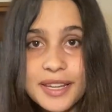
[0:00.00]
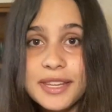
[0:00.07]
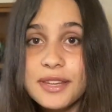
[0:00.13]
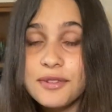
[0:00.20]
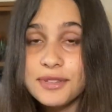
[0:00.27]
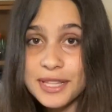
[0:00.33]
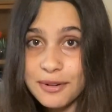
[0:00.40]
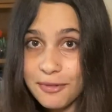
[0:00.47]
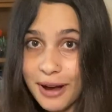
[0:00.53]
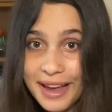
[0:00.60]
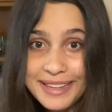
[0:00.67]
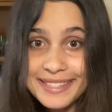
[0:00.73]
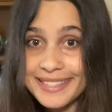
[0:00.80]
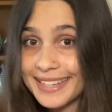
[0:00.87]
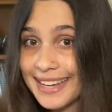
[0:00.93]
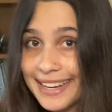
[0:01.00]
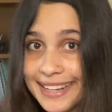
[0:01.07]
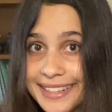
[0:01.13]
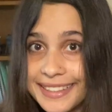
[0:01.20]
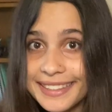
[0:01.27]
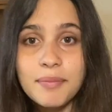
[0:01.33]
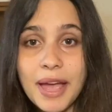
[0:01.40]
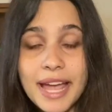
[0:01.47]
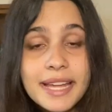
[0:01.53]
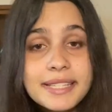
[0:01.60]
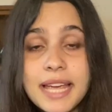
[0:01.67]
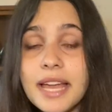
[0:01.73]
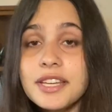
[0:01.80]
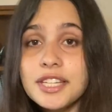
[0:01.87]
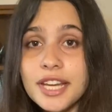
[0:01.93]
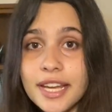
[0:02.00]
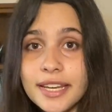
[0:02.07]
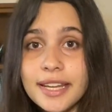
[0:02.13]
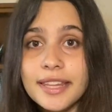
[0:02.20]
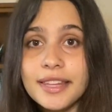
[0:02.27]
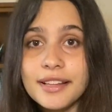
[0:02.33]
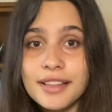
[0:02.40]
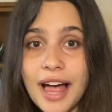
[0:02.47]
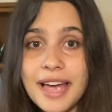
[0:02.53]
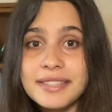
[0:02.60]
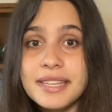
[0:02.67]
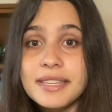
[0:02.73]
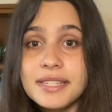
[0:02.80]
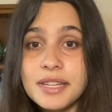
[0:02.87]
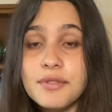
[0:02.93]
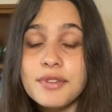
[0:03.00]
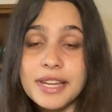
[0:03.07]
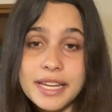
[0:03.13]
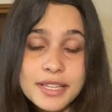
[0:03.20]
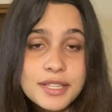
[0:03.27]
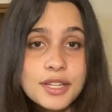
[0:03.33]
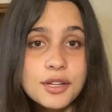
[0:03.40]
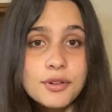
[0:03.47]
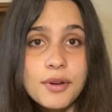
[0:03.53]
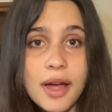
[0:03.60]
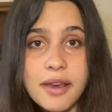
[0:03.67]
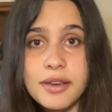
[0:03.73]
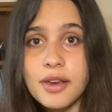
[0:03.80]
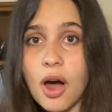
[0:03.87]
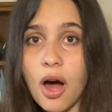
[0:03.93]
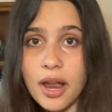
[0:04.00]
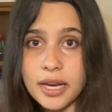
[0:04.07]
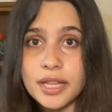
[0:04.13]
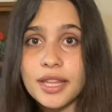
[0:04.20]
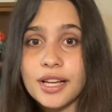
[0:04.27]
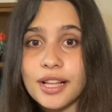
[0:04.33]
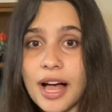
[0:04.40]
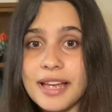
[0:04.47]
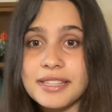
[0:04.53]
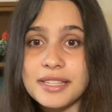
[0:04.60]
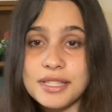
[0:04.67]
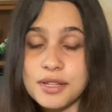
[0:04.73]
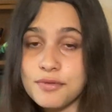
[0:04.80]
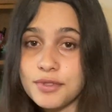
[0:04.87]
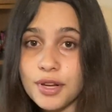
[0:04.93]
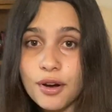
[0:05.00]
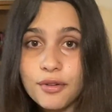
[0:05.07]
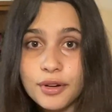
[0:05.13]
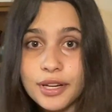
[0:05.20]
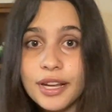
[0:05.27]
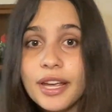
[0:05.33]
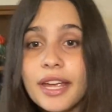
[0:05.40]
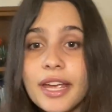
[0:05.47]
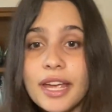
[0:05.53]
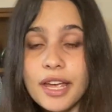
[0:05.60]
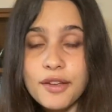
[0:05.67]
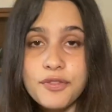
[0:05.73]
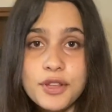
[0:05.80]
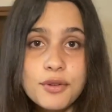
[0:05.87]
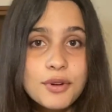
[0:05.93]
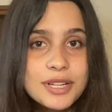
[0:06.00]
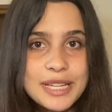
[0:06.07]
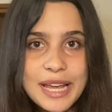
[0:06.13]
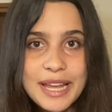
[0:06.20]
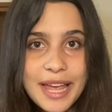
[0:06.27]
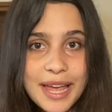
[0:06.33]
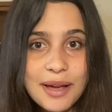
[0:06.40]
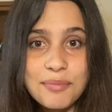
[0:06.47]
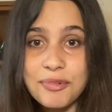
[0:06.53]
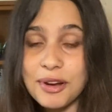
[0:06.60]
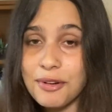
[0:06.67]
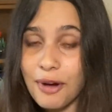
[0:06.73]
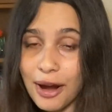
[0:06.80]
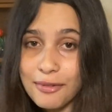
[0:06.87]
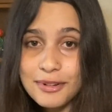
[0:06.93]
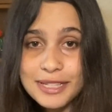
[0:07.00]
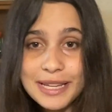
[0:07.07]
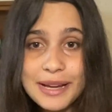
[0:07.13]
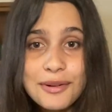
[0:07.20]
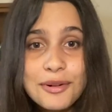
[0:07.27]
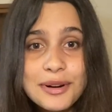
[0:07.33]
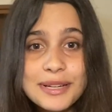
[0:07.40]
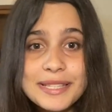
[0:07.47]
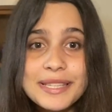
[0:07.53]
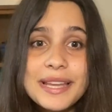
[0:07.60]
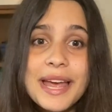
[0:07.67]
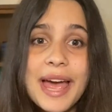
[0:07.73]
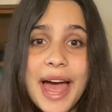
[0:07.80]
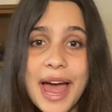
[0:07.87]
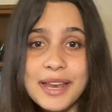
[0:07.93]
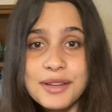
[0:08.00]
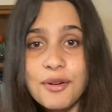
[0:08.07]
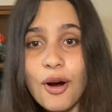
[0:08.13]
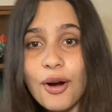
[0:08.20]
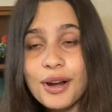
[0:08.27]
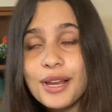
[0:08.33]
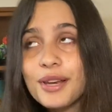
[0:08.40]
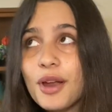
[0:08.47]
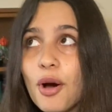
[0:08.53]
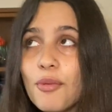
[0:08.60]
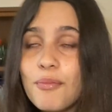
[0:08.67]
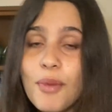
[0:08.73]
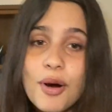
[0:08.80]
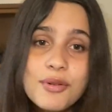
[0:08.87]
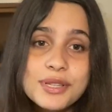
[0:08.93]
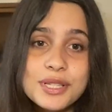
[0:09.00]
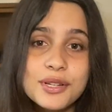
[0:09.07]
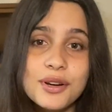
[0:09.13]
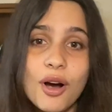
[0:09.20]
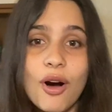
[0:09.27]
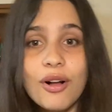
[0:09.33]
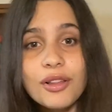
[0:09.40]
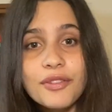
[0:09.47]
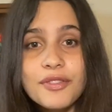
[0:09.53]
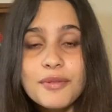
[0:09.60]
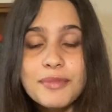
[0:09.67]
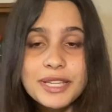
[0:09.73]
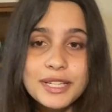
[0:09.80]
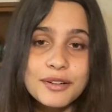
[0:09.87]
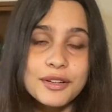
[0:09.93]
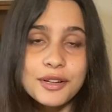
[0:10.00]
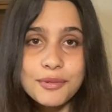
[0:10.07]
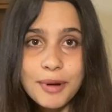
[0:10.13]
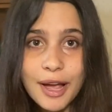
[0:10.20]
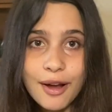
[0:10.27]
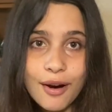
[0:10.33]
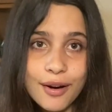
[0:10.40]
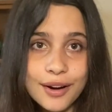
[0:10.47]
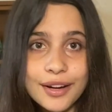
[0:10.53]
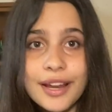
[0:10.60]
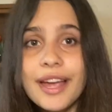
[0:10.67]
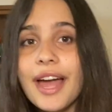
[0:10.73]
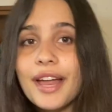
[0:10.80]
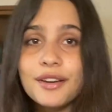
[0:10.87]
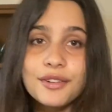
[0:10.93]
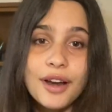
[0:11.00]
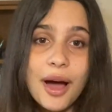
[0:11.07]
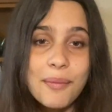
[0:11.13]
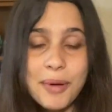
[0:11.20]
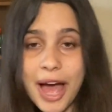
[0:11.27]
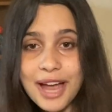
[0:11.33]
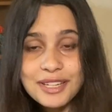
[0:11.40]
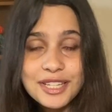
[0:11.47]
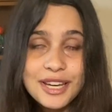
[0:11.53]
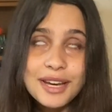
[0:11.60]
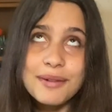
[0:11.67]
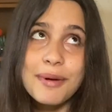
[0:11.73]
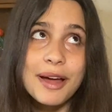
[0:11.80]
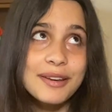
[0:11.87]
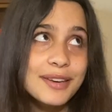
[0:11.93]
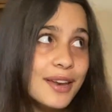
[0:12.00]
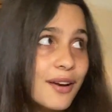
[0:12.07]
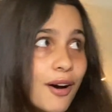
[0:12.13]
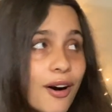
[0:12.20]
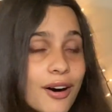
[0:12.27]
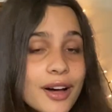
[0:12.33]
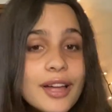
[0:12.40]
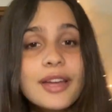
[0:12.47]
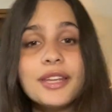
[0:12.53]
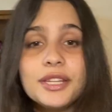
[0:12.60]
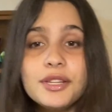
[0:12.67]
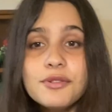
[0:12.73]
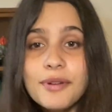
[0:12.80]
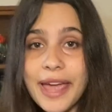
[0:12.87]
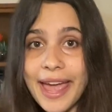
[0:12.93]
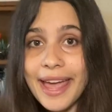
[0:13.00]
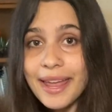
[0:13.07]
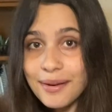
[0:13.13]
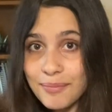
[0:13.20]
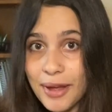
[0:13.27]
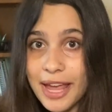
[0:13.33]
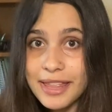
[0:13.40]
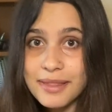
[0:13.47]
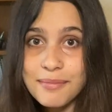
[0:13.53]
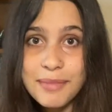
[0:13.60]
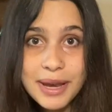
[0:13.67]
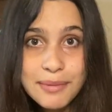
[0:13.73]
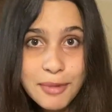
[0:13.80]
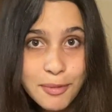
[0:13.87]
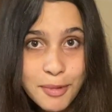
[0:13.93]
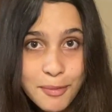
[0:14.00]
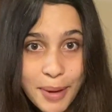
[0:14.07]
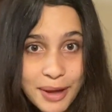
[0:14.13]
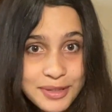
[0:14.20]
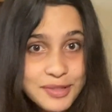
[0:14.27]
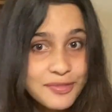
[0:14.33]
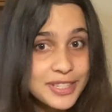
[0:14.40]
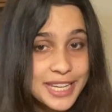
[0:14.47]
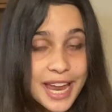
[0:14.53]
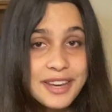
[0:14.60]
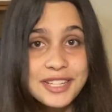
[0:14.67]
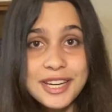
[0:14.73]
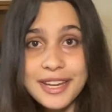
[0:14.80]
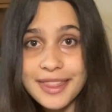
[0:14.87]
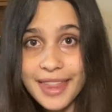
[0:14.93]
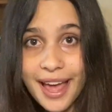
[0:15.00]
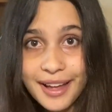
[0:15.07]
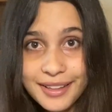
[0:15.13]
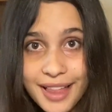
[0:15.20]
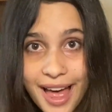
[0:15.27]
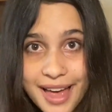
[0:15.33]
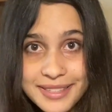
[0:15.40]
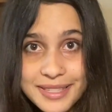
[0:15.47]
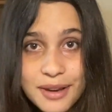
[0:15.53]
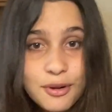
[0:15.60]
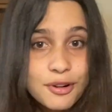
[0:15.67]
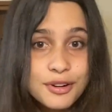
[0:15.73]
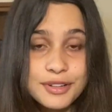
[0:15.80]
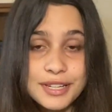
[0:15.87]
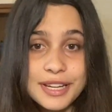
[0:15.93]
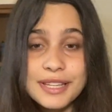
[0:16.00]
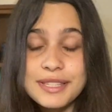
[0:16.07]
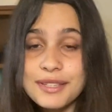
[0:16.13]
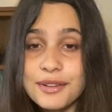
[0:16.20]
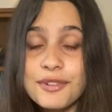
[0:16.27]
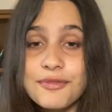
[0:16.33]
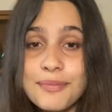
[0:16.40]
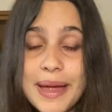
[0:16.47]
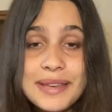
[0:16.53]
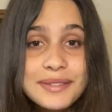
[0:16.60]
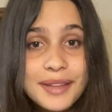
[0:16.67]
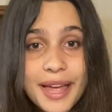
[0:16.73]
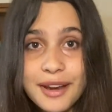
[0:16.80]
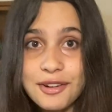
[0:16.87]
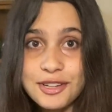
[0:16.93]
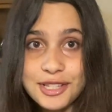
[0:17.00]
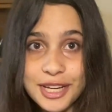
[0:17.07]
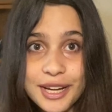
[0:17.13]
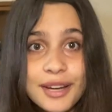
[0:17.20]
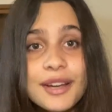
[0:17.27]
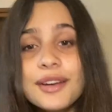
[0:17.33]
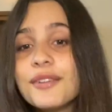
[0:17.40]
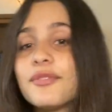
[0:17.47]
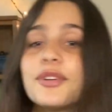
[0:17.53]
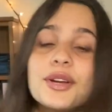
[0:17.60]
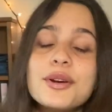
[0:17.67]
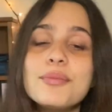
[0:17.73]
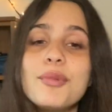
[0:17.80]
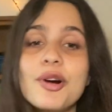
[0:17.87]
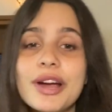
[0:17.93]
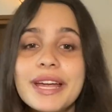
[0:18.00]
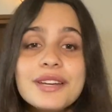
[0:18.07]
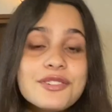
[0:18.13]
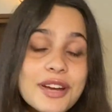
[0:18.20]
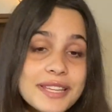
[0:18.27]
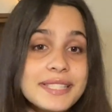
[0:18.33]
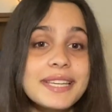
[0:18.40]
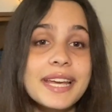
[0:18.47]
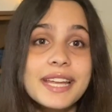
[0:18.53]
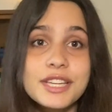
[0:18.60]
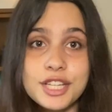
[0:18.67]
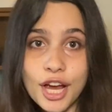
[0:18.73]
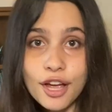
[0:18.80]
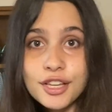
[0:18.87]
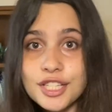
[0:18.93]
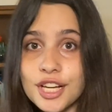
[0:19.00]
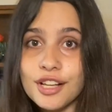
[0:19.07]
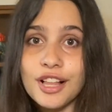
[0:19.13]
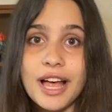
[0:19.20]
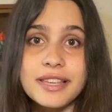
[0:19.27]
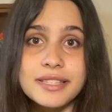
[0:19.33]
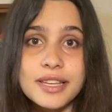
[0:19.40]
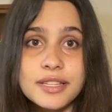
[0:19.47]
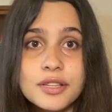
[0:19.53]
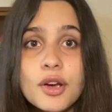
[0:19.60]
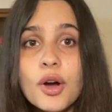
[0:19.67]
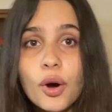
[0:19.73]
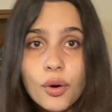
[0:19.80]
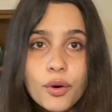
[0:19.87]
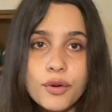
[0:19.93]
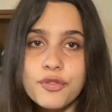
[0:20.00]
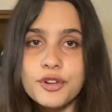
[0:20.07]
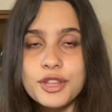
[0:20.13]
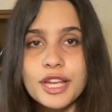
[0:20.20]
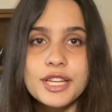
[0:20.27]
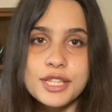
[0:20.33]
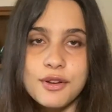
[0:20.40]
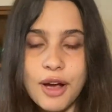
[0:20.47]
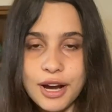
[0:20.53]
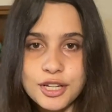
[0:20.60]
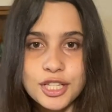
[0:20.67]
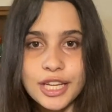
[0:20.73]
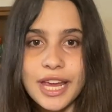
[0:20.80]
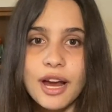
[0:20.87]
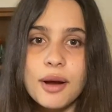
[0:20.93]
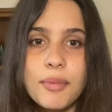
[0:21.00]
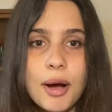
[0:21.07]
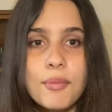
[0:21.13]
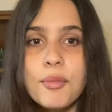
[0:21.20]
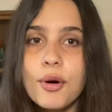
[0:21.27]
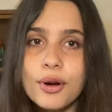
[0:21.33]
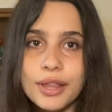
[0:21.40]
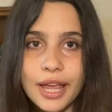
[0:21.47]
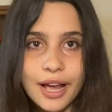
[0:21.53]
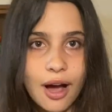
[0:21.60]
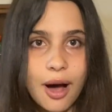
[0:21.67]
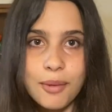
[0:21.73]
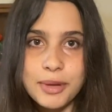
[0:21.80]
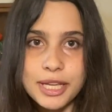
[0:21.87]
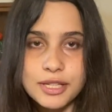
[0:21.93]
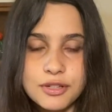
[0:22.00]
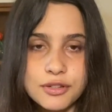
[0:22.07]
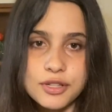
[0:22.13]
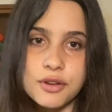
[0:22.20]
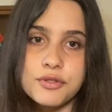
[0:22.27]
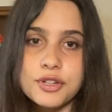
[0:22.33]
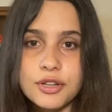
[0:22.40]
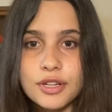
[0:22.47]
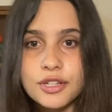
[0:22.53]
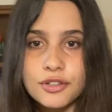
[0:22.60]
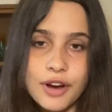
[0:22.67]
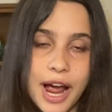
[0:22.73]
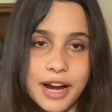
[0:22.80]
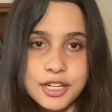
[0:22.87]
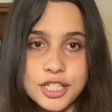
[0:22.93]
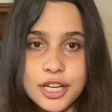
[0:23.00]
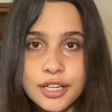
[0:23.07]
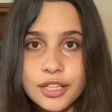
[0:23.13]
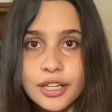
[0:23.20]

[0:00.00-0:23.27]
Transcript: Use it wisely. Pay attention in the classes you need to and not in the classes you don't. If you are taking a prerequisite course, and you already know most or all of the material by heart, and you're not passionate about it at all, you can pay the minimum amount of attention in that class in order to conserve mental energy for your more interesting and challenging classes, or for things you actually care about more, like hobbies or social interaction.